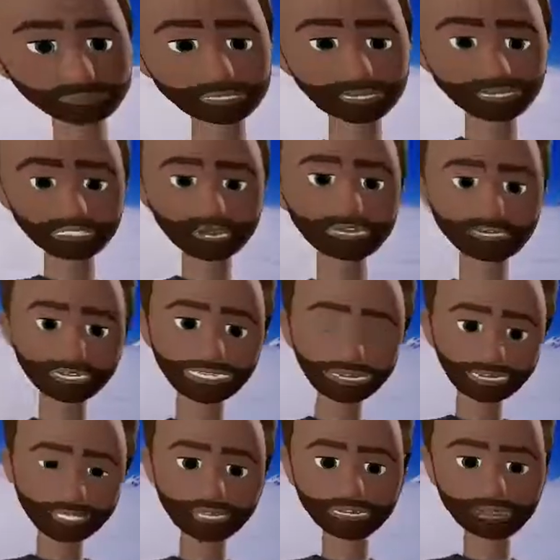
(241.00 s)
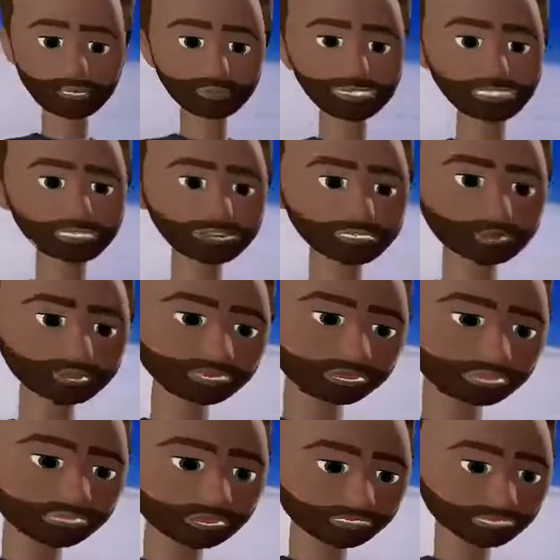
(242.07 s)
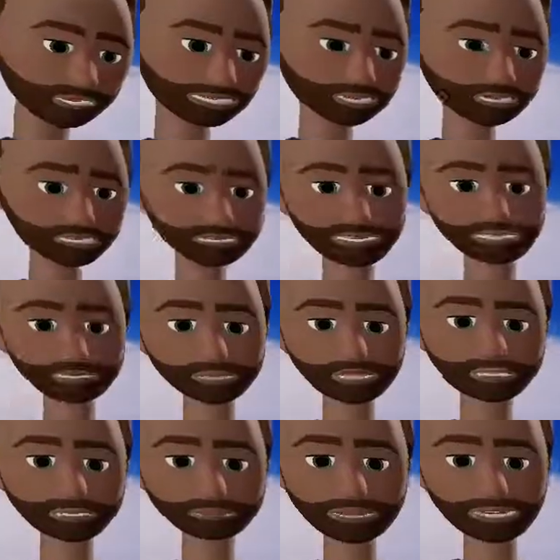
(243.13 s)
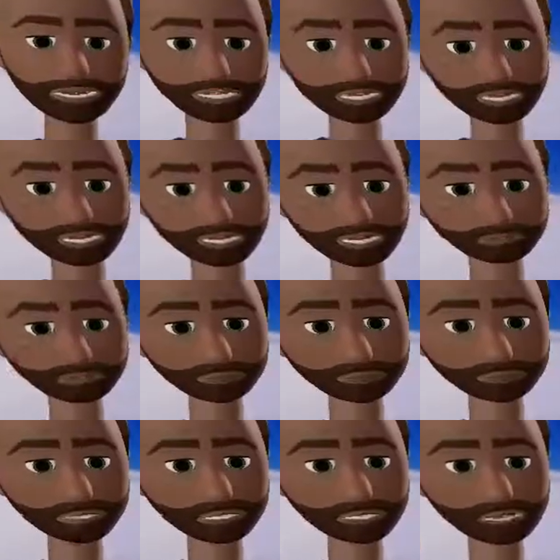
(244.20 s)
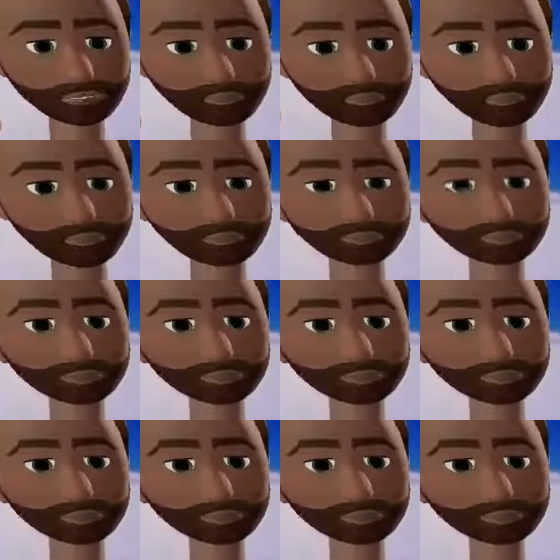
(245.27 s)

Now, the researcher Dobson came up with the idea of these units, and it's basically if